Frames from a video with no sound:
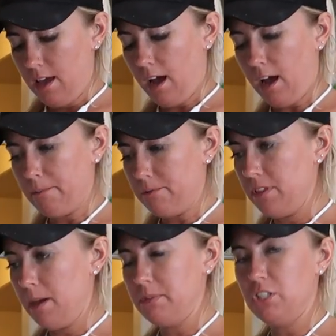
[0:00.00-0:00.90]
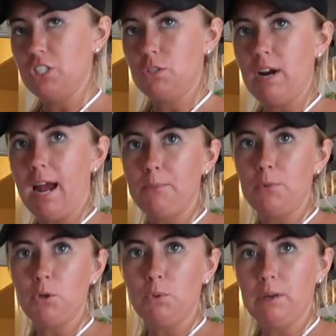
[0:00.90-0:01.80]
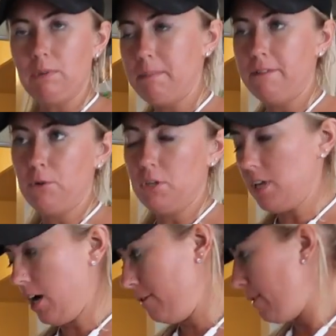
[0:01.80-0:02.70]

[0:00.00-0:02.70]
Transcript: um, for them to just grab real quick right before soccer